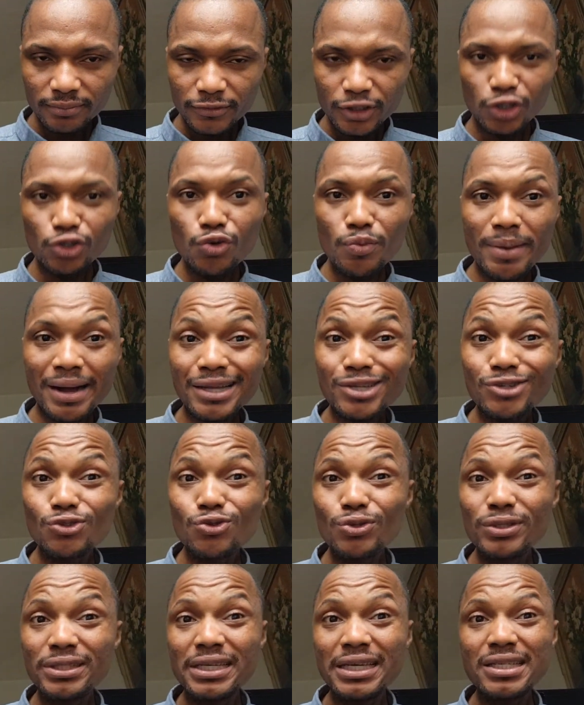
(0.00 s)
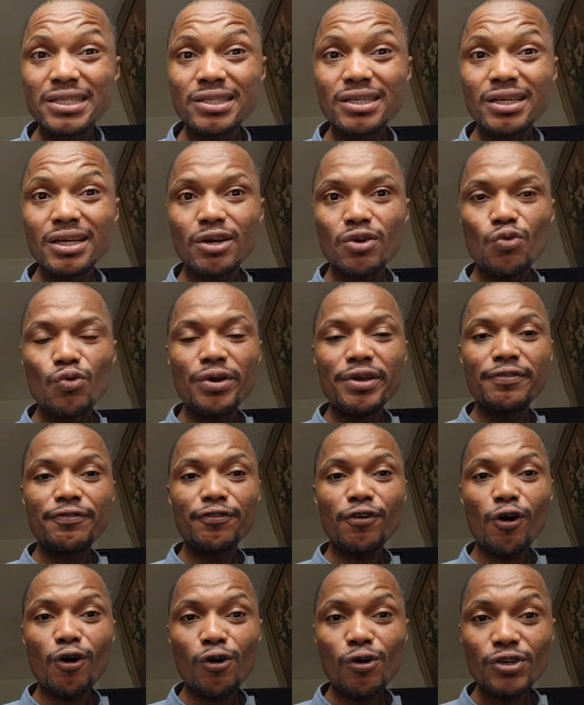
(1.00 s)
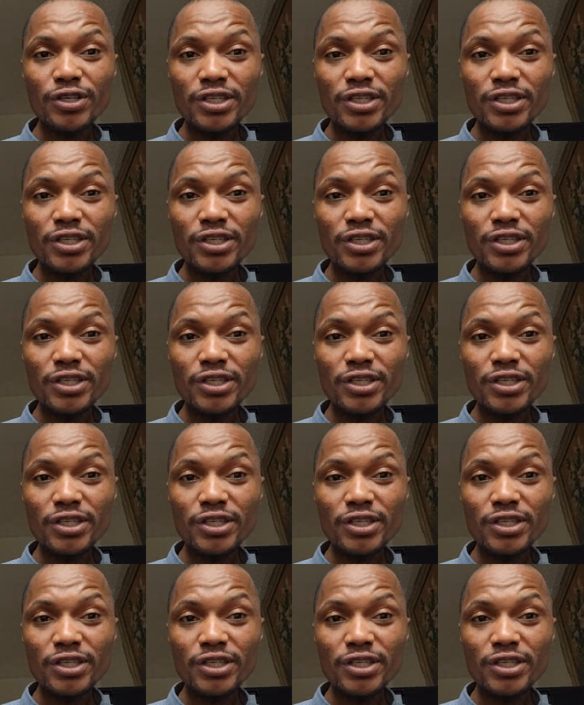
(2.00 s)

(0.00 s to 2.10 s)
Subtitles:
You must do this with all